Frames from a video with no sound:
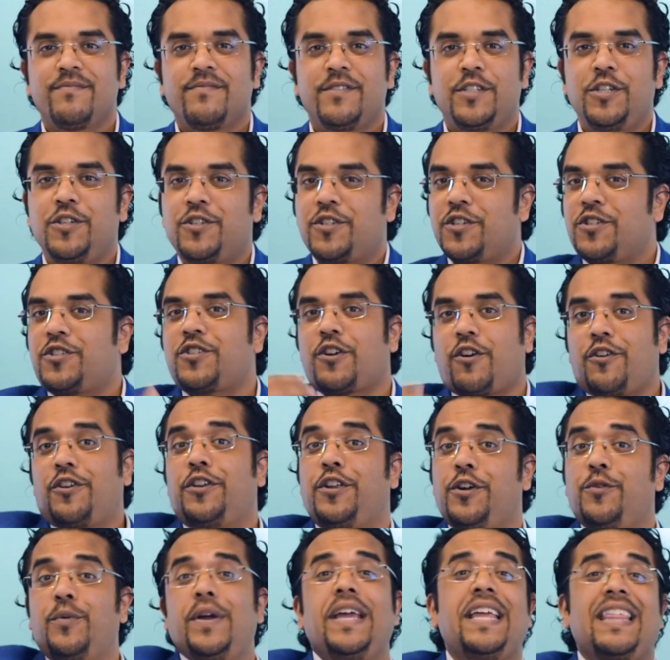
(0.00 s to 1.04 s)
You just start
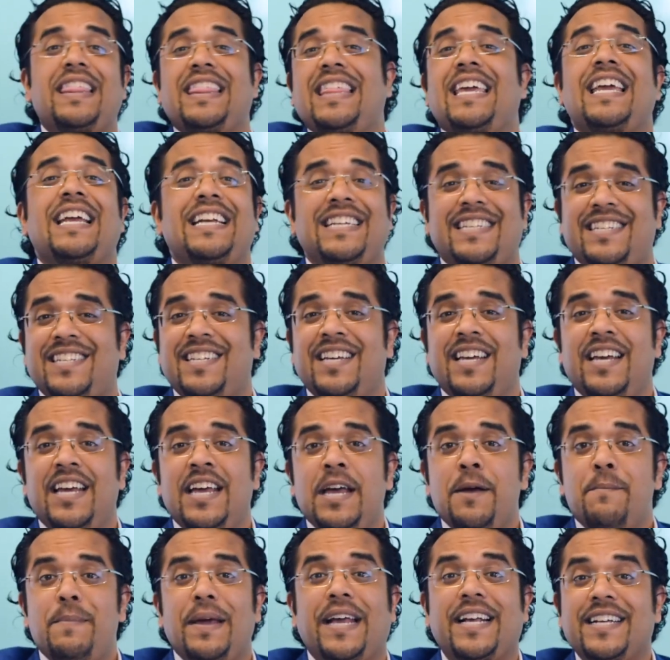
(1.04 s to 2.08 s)
doing things
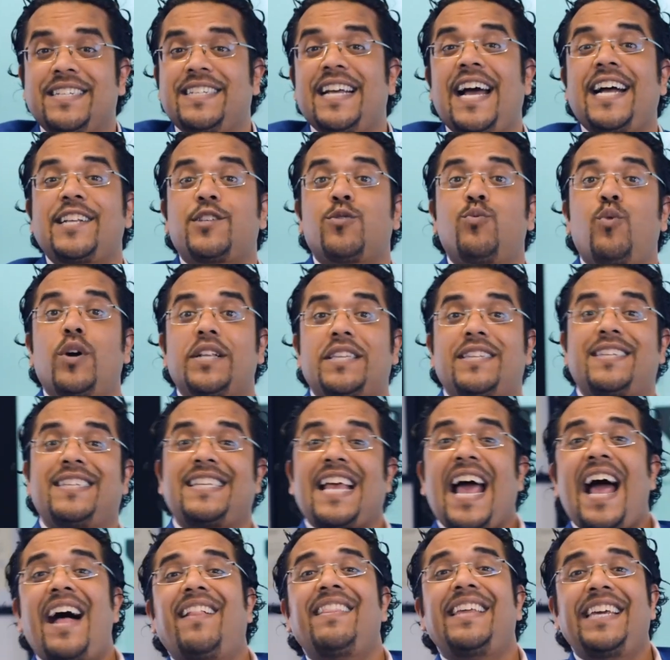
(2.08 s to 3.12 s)
because that's what
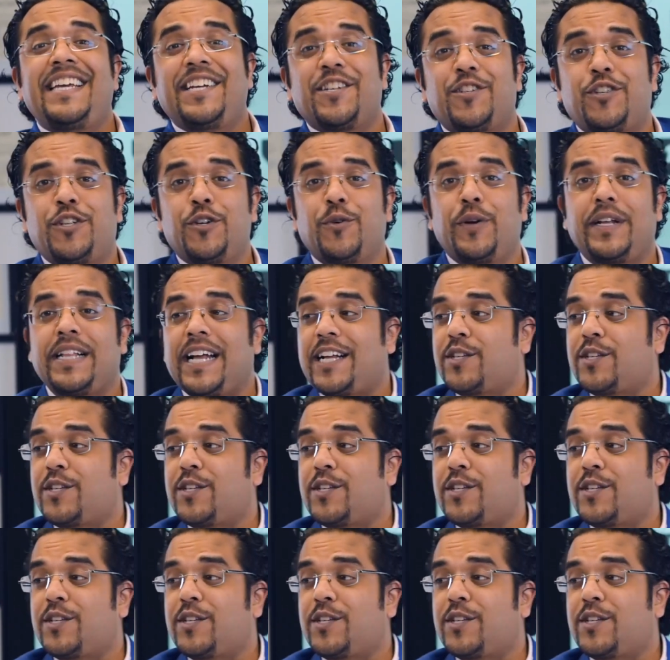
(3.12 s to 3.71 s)
Sally is doing.